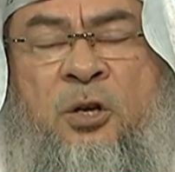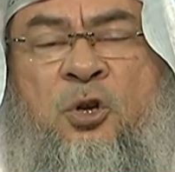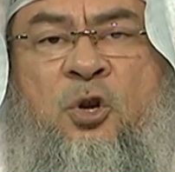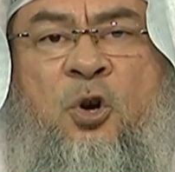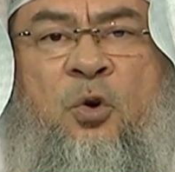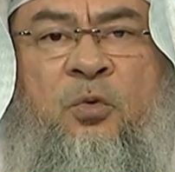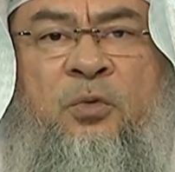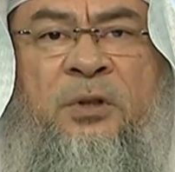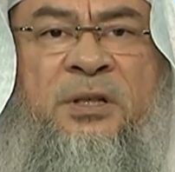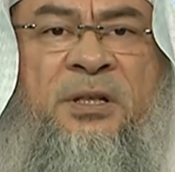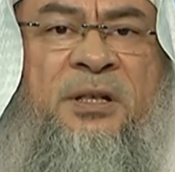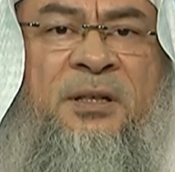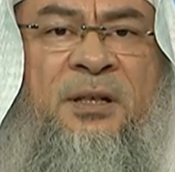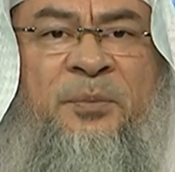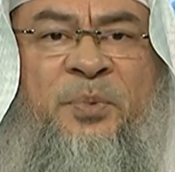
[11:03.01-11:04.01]
no, this
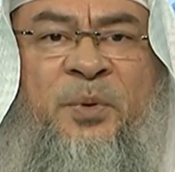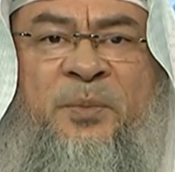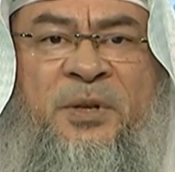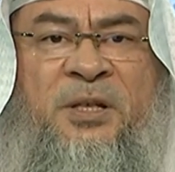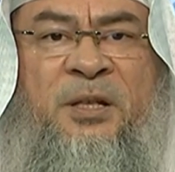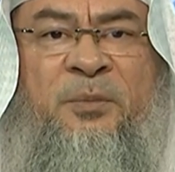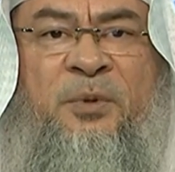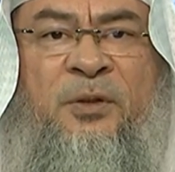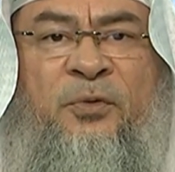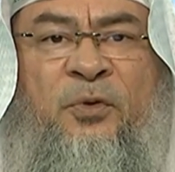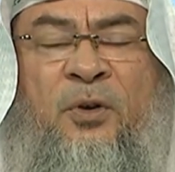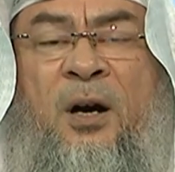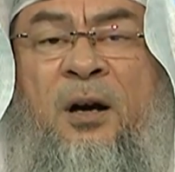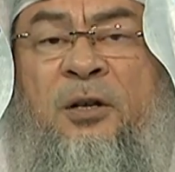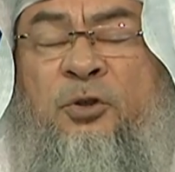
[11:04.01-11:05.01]
is not permissible
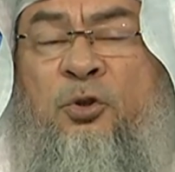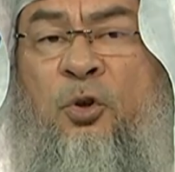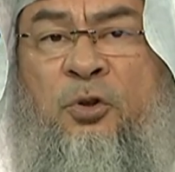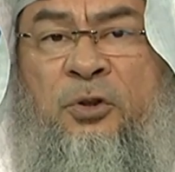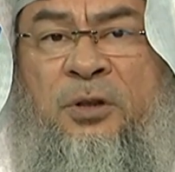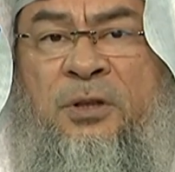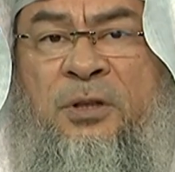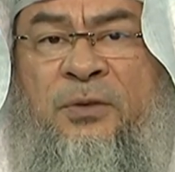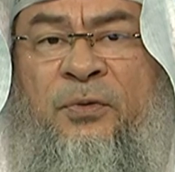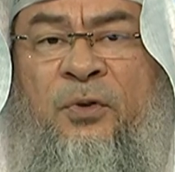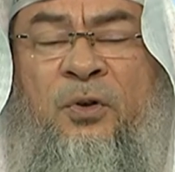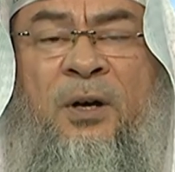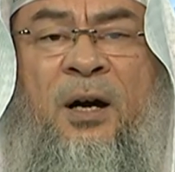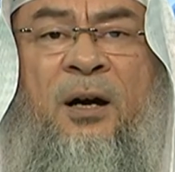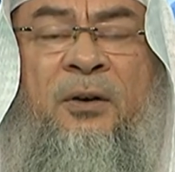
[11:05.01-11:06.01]
for our daughters,
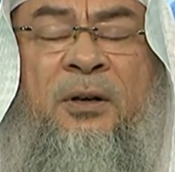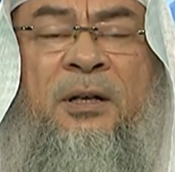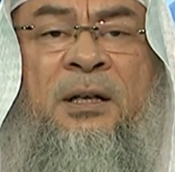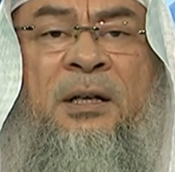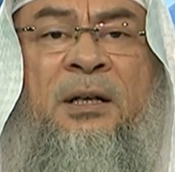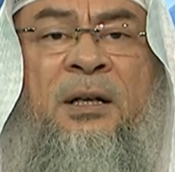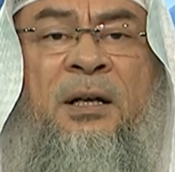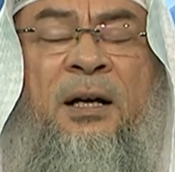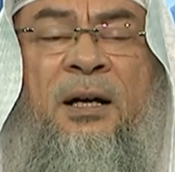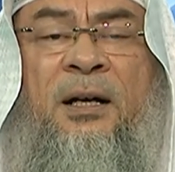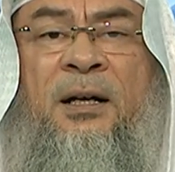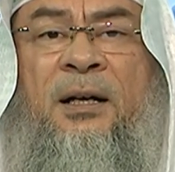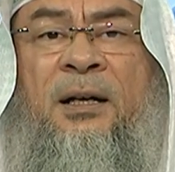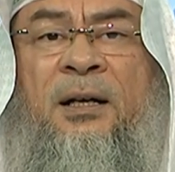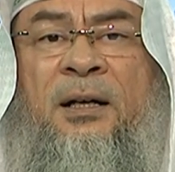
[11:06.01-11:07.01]
for
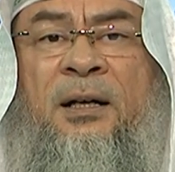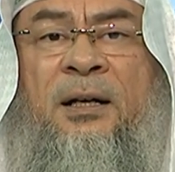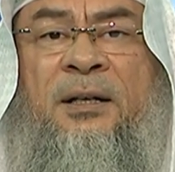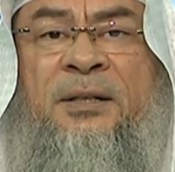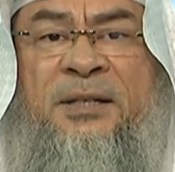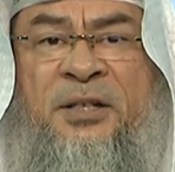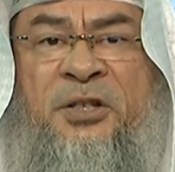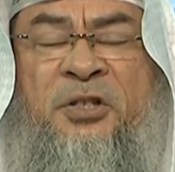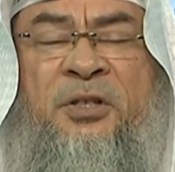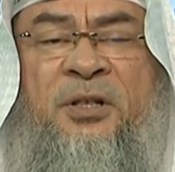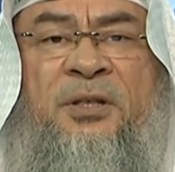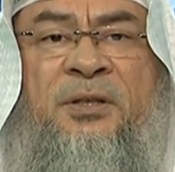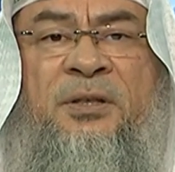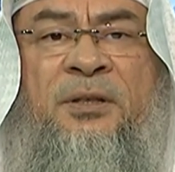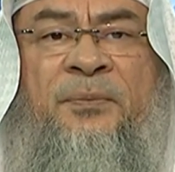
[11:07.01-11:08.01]
our
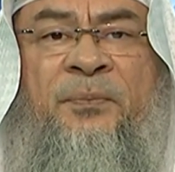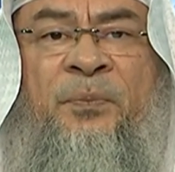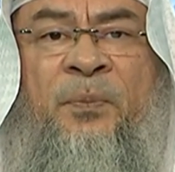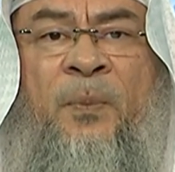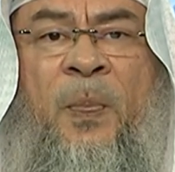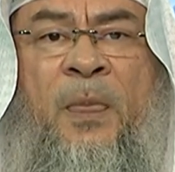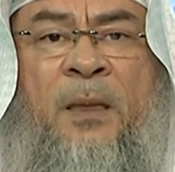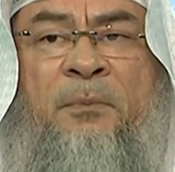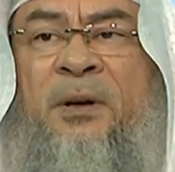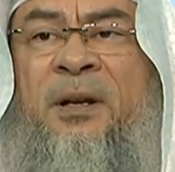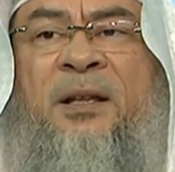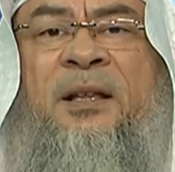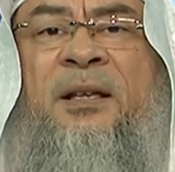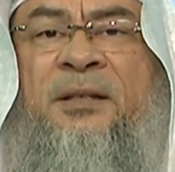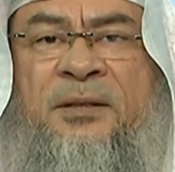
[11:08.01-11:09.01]
sisters. But
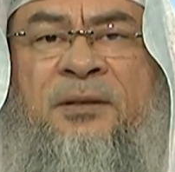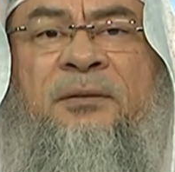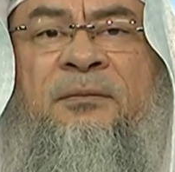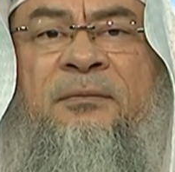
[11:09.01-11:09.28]
it is